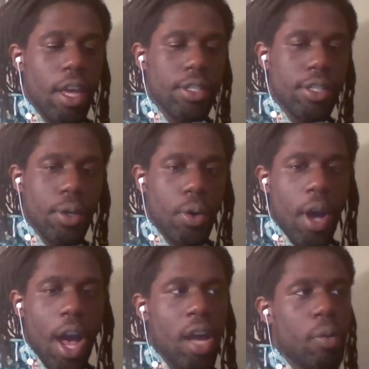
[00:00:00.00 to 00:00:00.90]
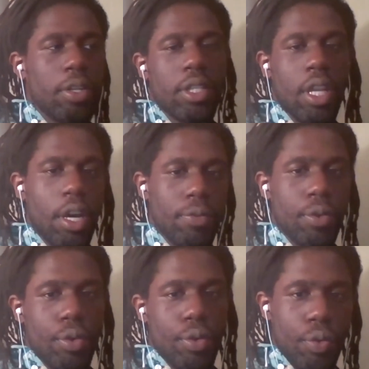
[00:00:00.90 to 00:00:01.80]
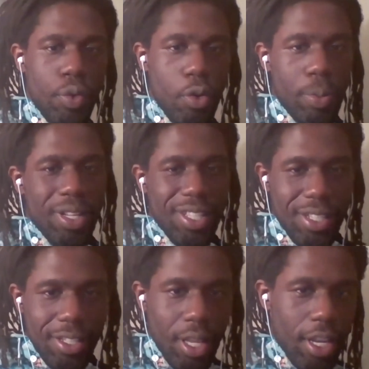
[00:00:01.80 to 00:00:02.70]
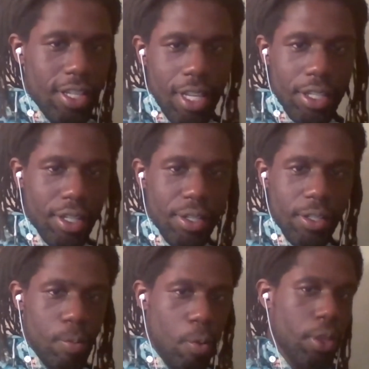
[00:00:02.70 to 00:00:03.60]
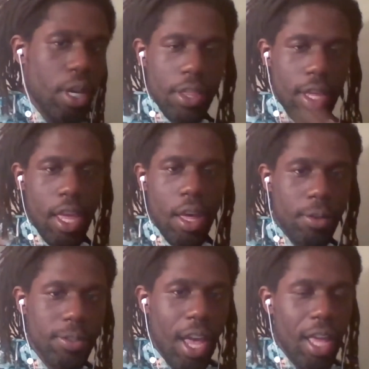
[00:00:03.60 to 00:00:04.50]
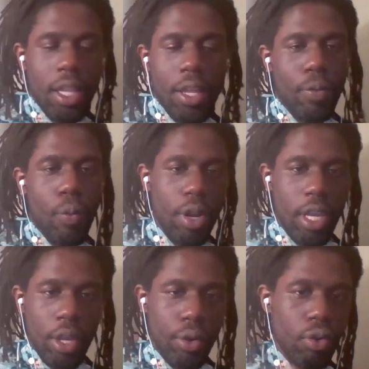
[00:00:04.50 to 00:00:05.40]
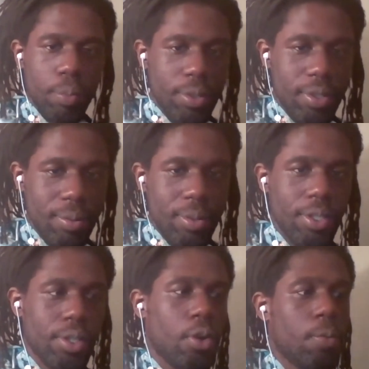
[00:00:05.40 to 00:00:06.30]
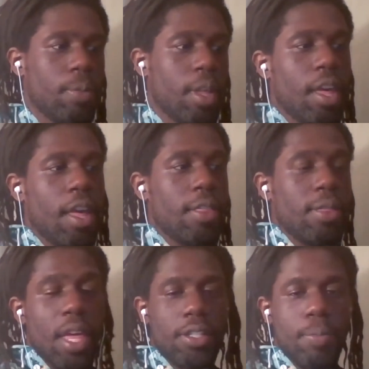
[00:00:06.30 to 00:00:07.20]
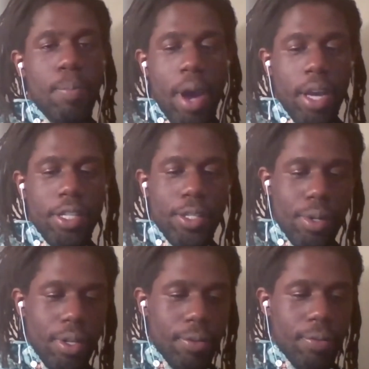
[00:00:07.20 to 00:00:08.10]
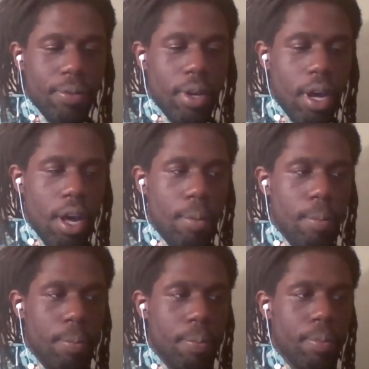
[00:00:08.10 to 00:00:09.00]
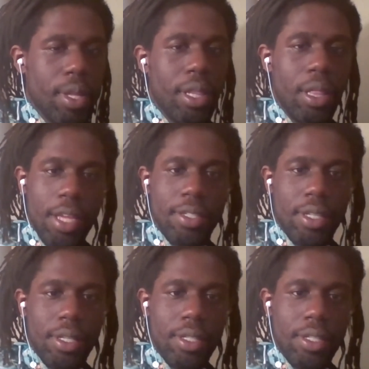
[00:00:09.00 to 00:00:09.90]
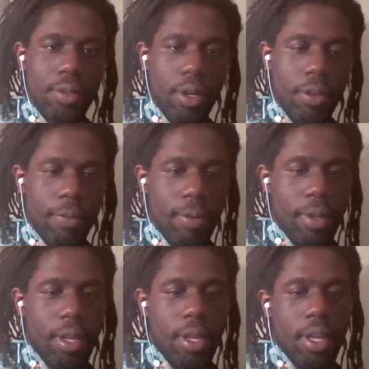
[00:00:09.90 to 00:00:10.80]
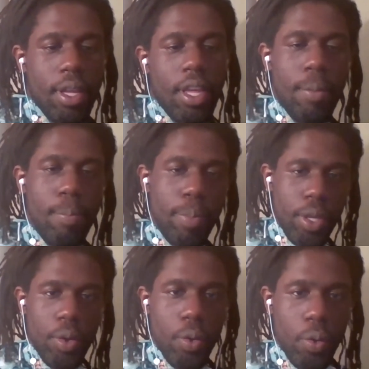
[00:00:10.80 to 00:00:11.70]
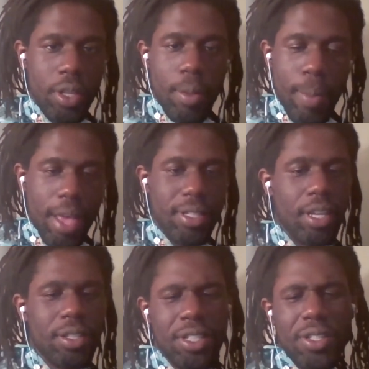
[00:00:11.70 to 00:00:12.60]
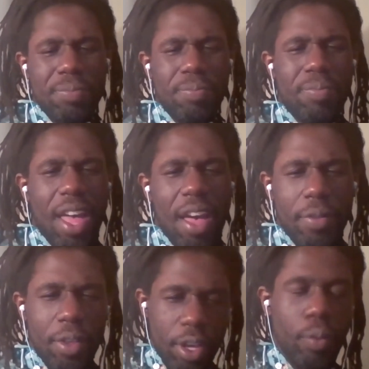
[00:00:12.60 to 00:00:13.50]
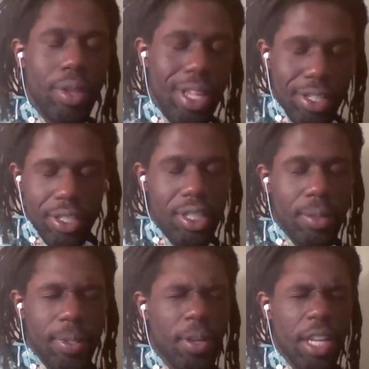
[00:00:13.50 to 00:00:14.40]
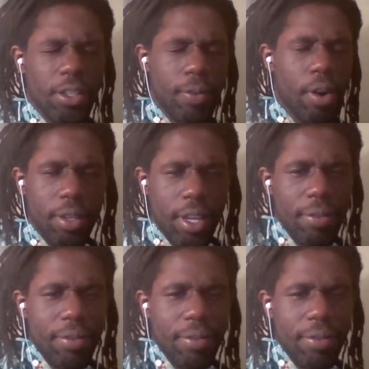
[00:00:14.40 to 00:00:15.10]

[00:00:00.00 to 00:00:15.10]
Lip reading: so I always loved group study sessions more than anything else. I love working in groups. So that's my sort of lesson to sort of imbue in the mass, like just have good relationships. It'll get you far in life.